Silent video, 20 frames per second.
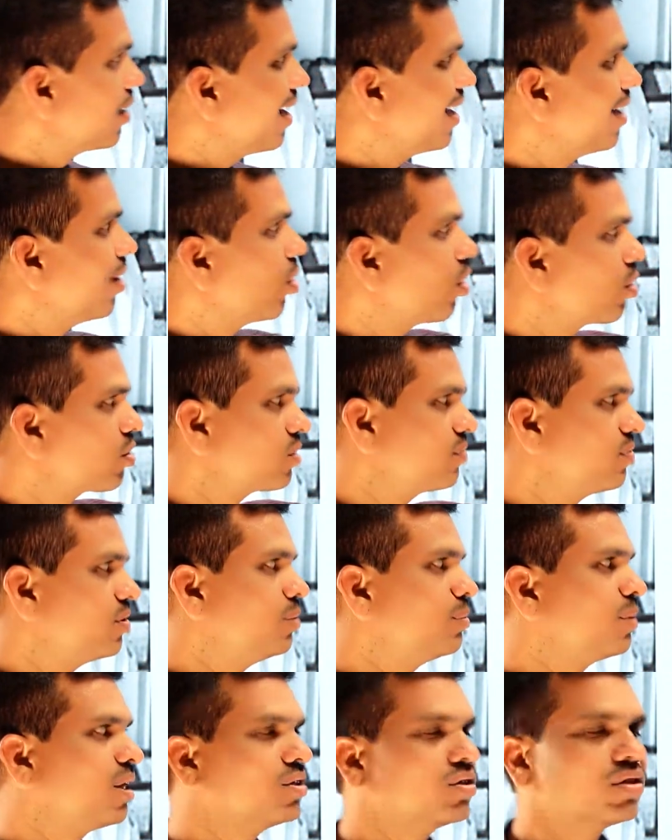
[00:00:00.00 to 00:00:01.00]
a lot of
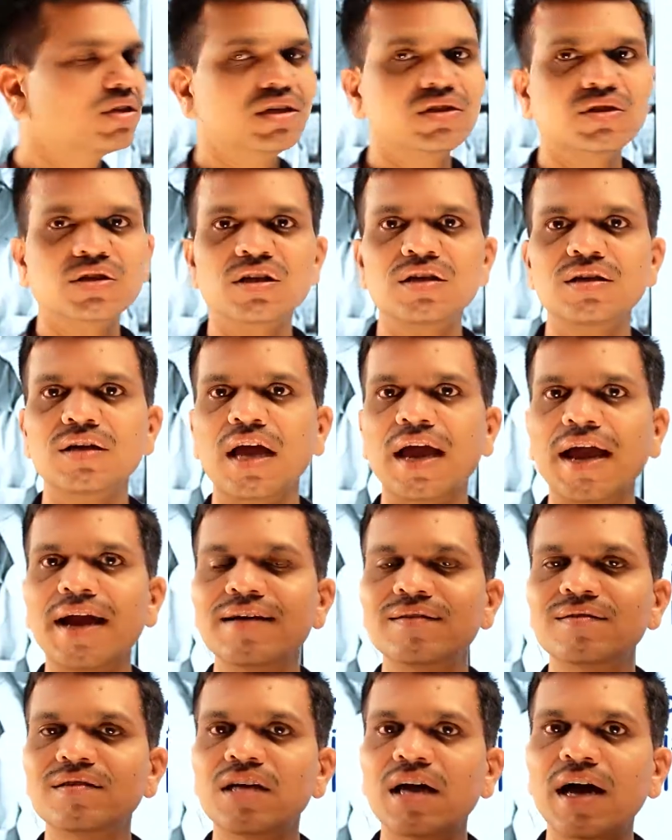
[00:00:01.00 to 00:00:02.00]
imagination,
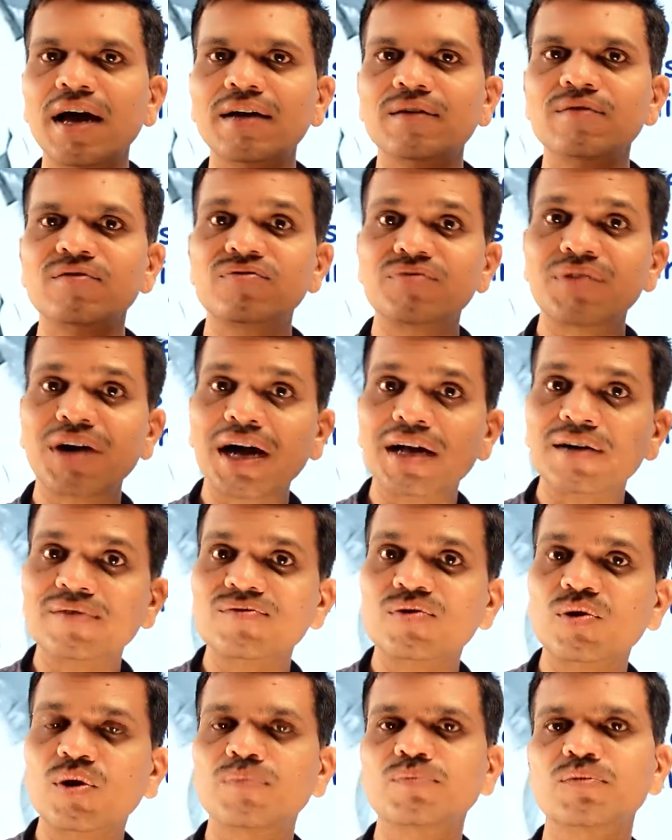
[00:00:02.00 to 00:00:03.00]
and they are far
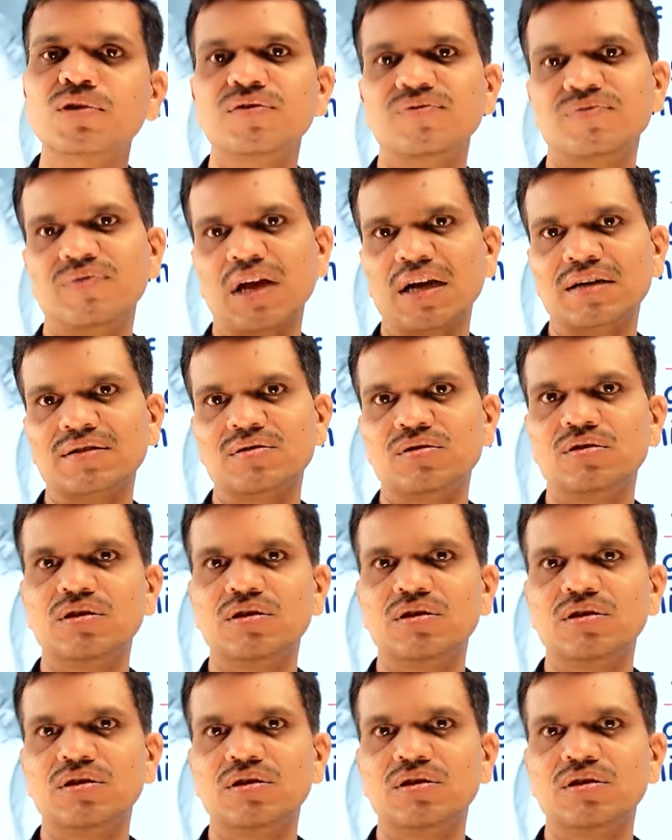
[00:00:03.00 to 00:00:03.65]
from the facts,